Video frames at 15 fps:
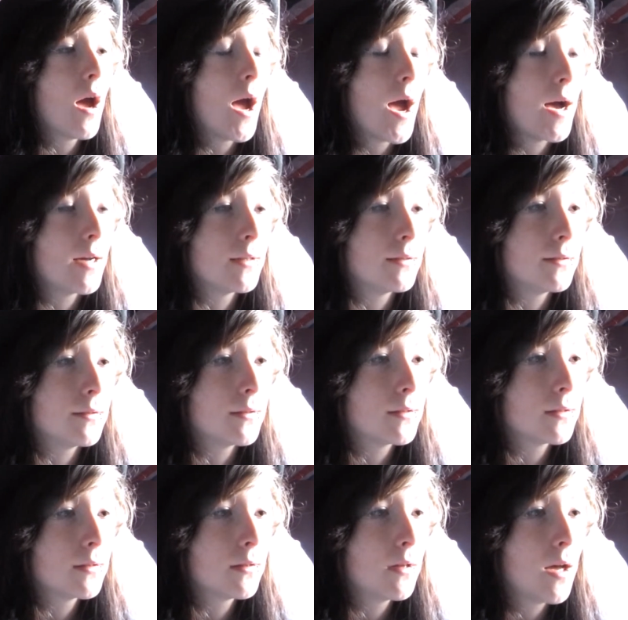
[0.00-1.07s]
And
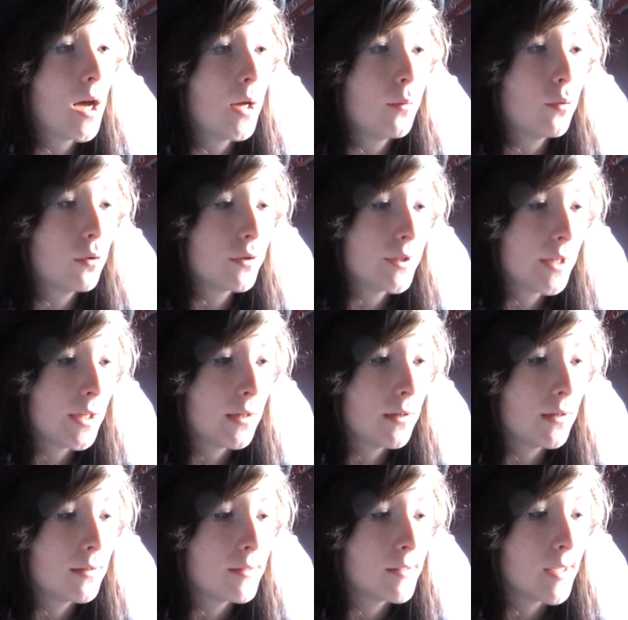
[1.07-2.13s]
I walked in
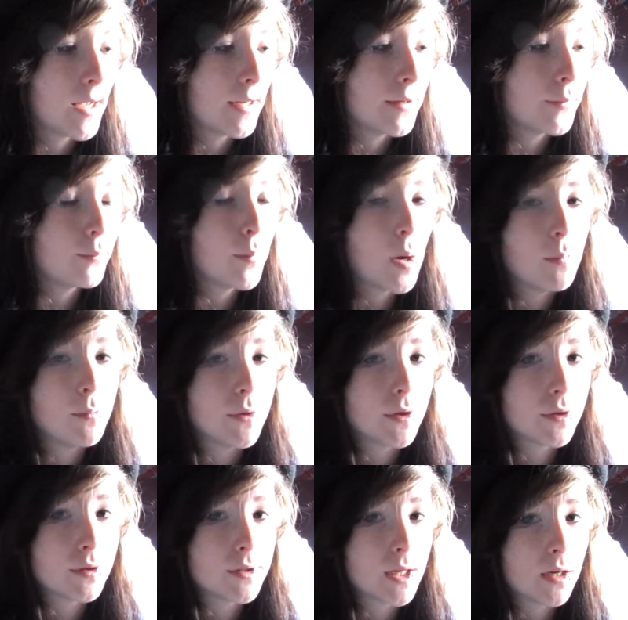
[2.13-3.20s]
and said, "Mum,
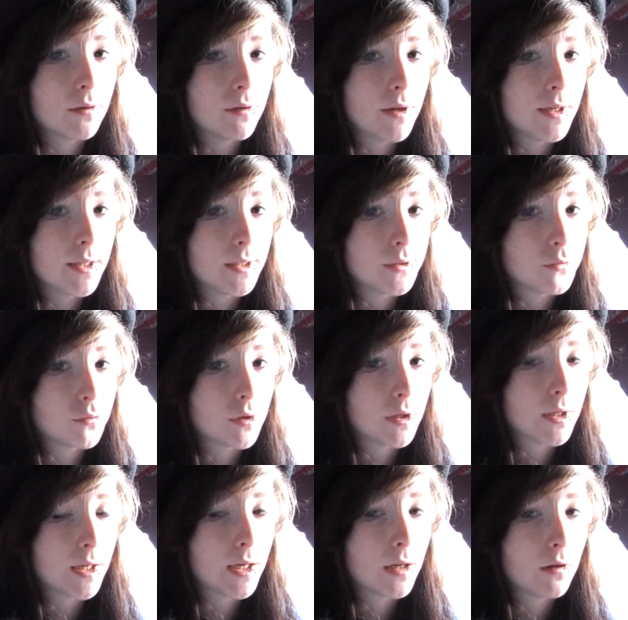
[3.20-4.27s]
you can tell that he's
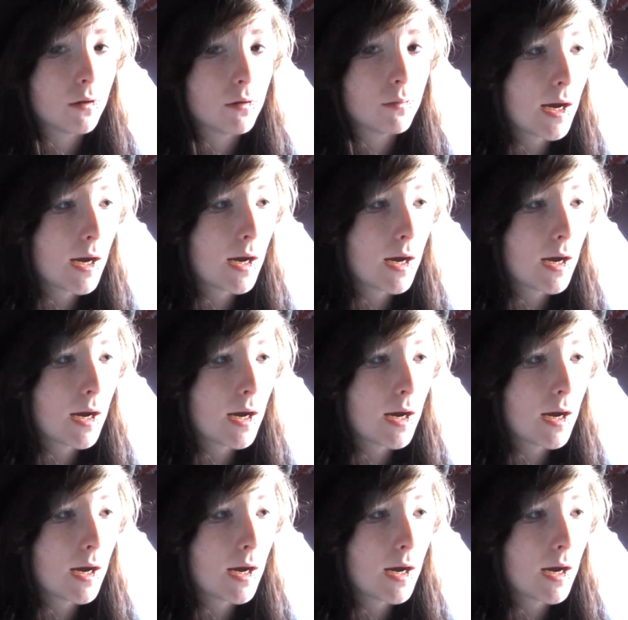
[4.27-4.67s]
really ill."